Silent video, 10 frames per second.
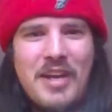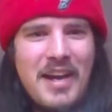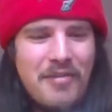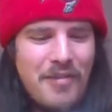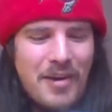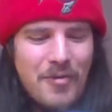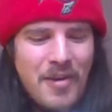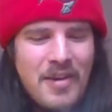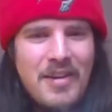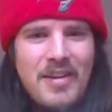NFL
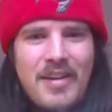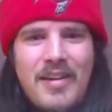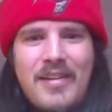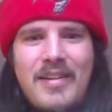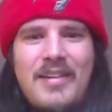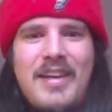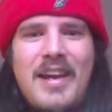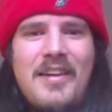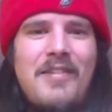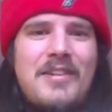at the
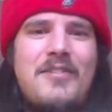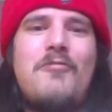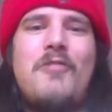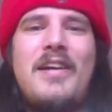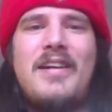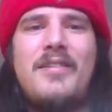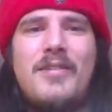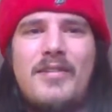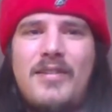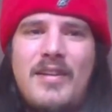end of his career.
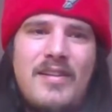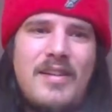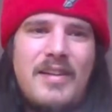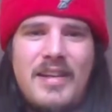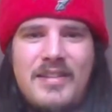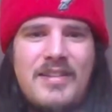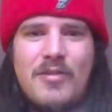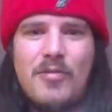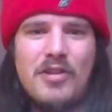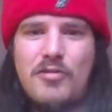He can
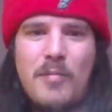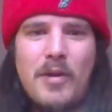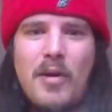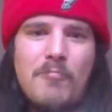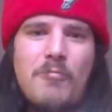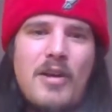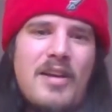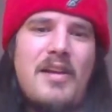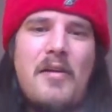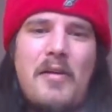still contribute.
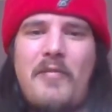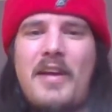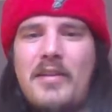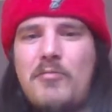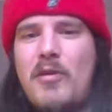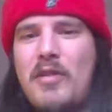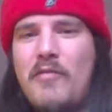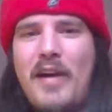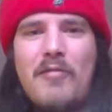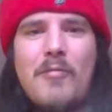I think as well, the
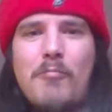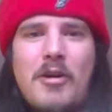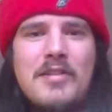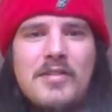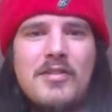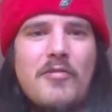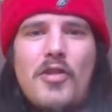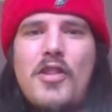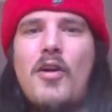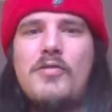veteran presence, I've
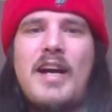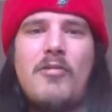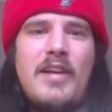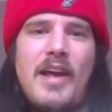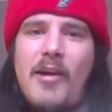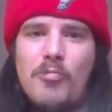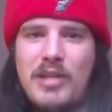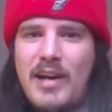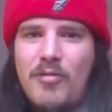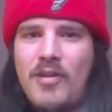got no doubt he
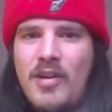helps out,